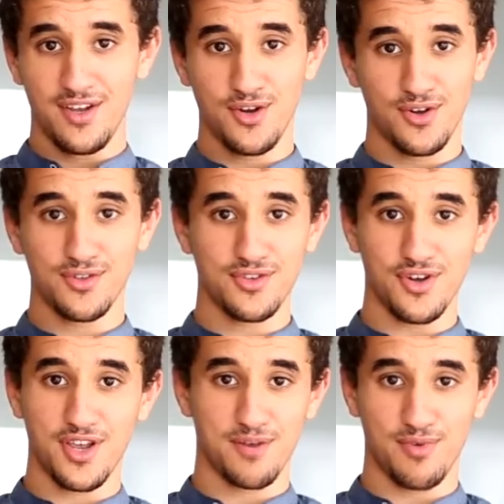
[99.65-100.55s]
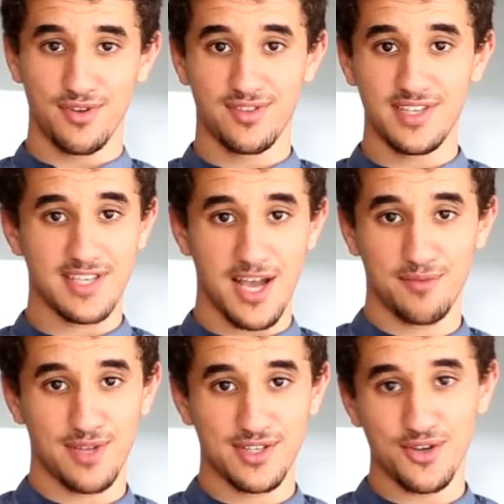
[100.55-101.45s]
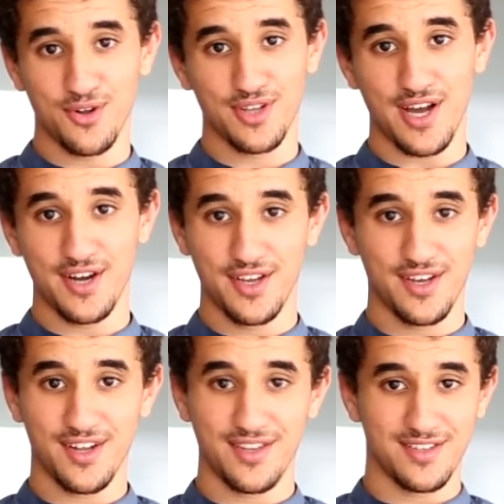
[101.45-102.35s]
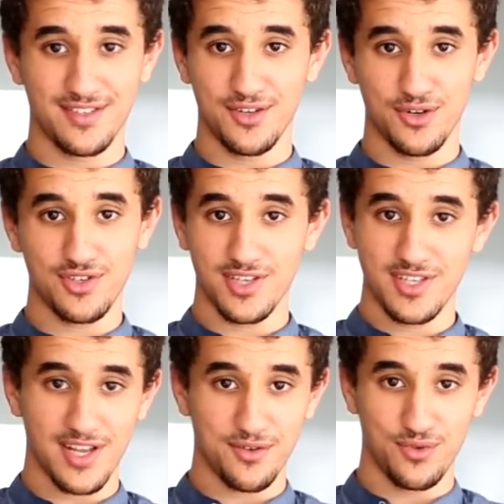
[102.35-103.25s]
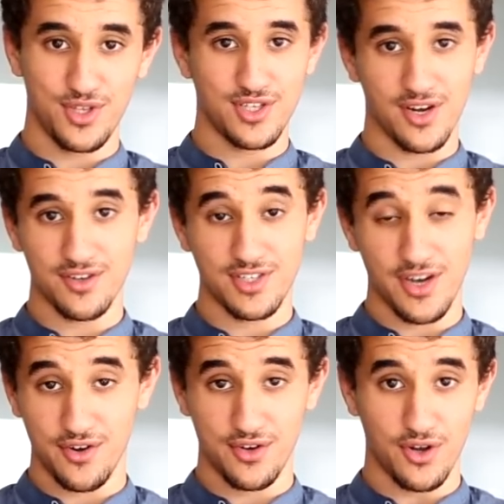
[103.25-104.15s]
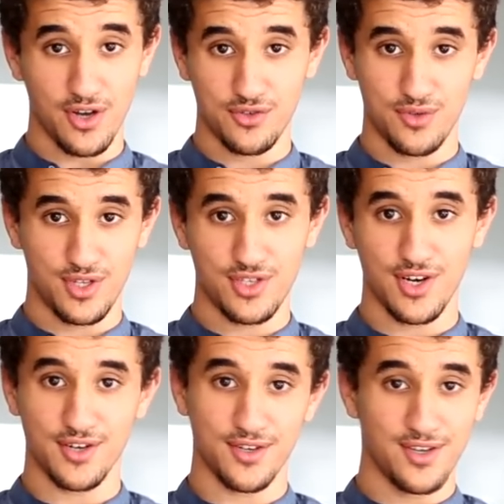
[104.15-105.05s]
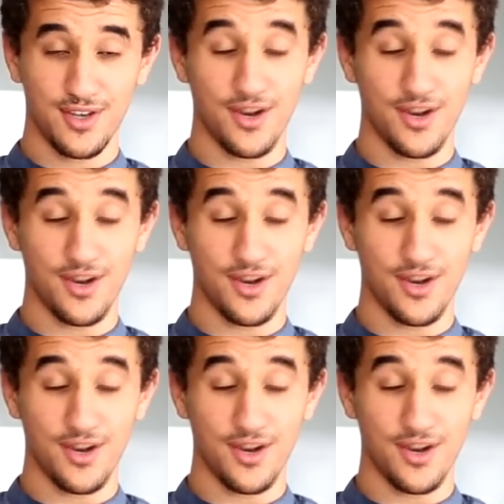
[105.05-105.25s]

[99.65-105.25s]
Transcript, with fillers: you know, talking about this ad that's called Quarya and, you know, chit chatting with each other, sharing knowledge with each other.